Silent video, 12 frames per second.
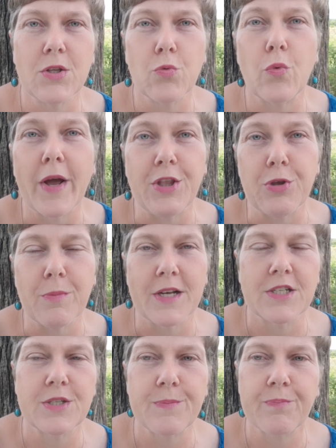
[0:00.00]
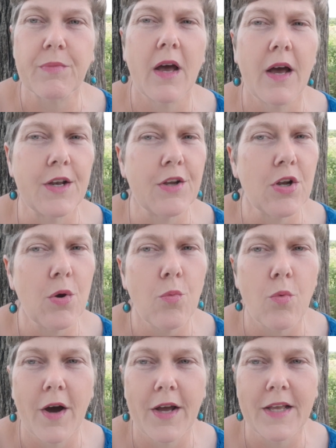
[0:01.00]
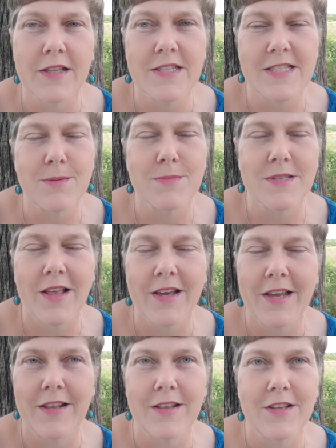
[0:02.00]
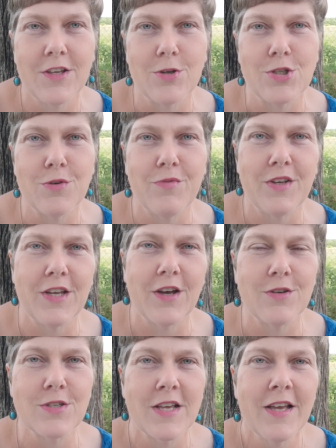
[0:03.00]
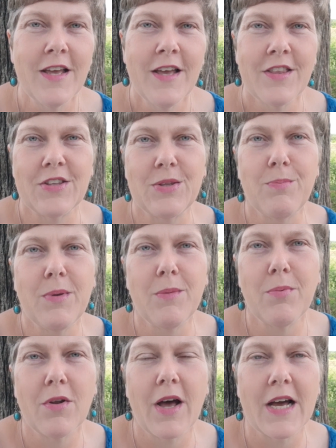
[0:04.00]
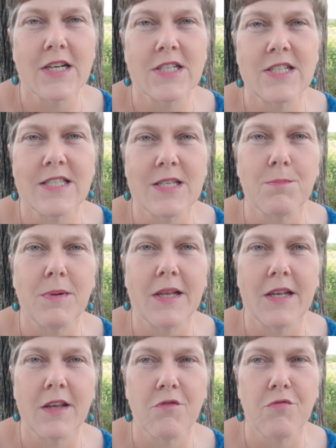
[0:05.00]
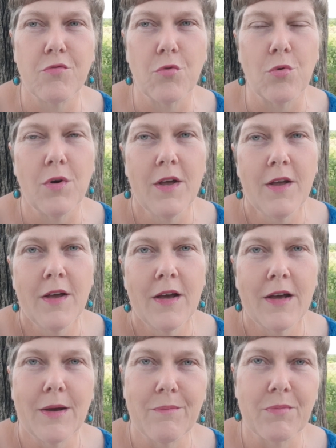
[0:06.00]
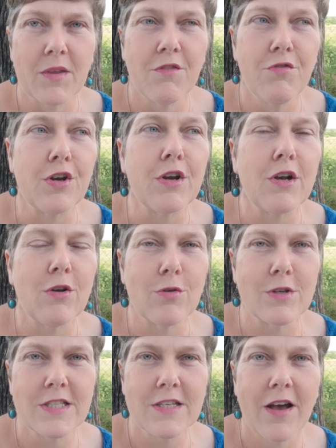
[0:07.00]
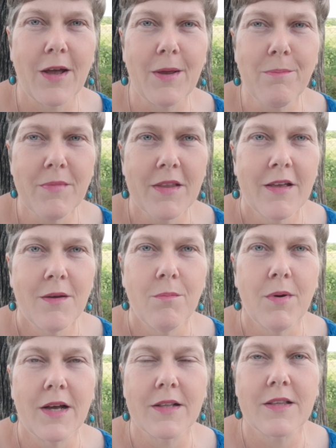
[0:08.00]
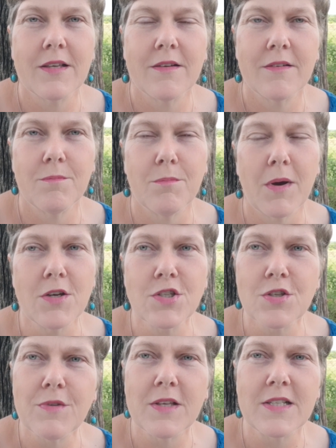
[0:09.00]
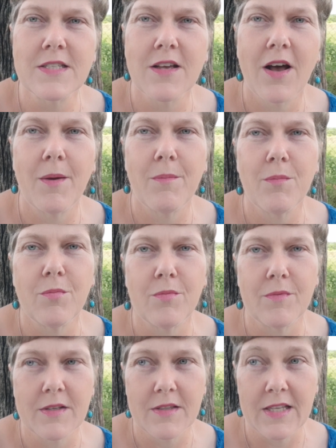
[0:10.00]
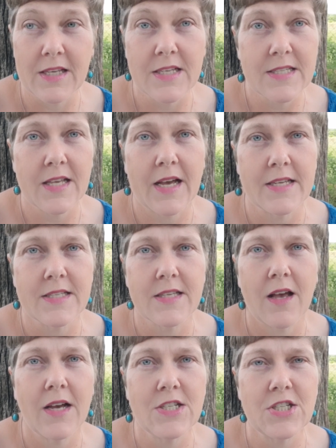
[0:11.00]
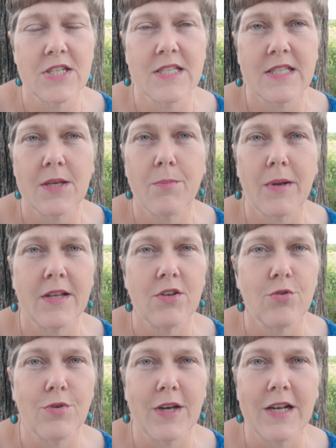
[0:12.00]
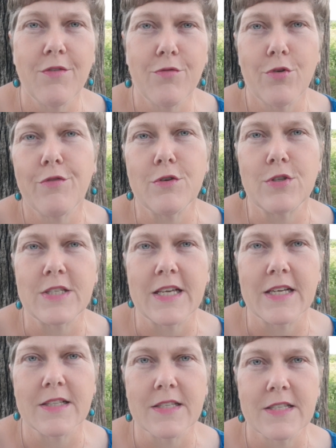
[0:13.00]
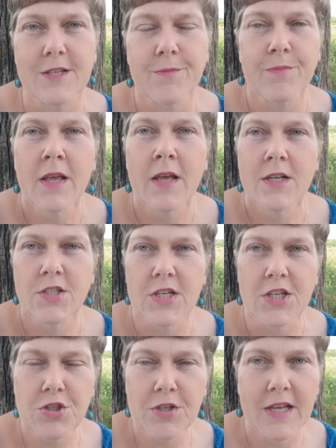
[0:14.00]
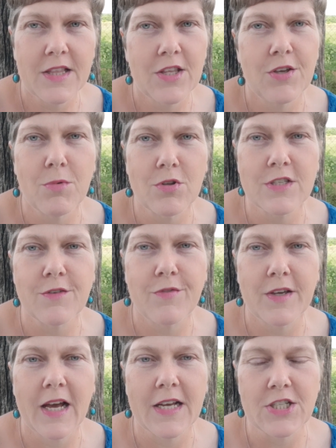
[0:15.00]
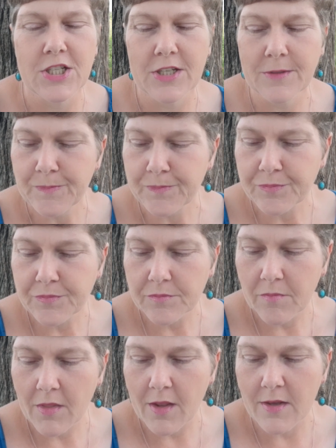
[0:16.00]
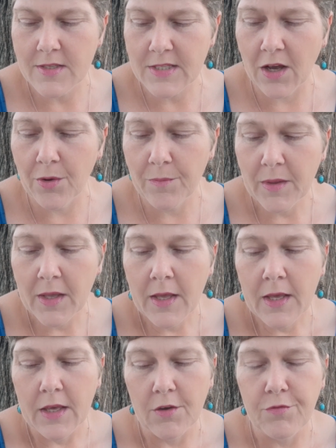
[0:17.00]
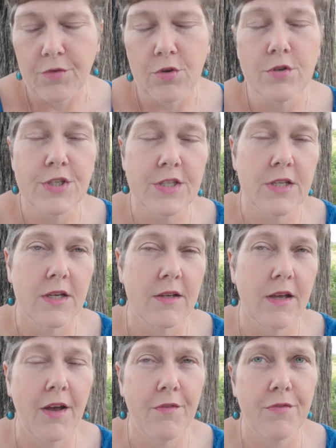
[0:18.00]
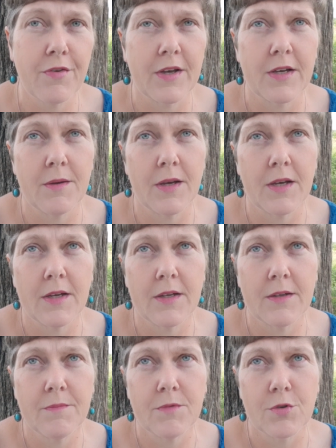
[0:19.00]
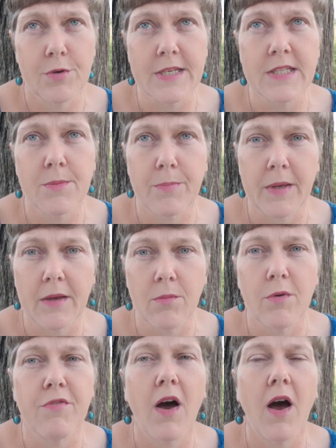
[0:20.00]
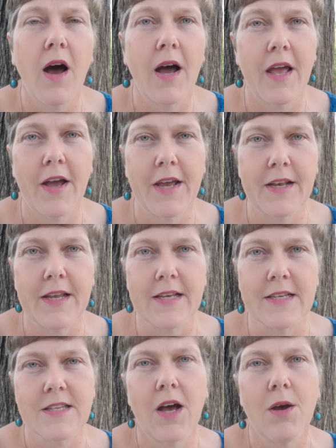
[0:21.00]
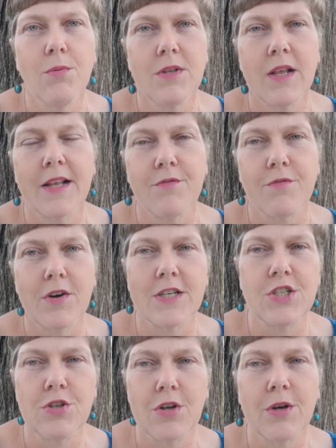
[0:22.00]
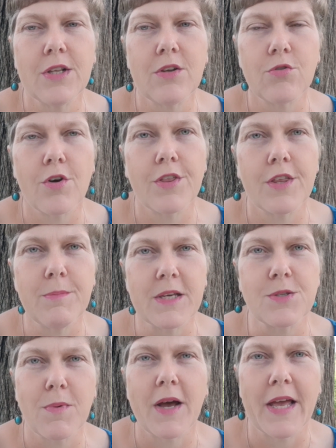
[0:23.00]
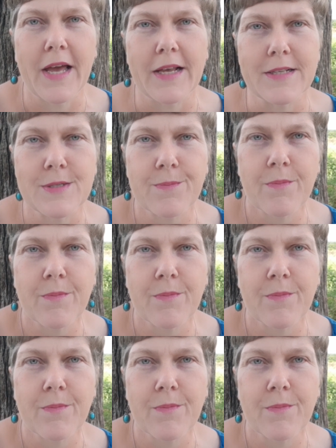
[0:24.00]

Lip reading: way too much. I don't know why. It seems like in YouTube videos that the people are actually stick blending for a very long time, but most of the time these days I just stick blend really for a few seconds just to get the emulsification. So if you have a recipe with a high INS, I would advise, I'd rather mix by hand.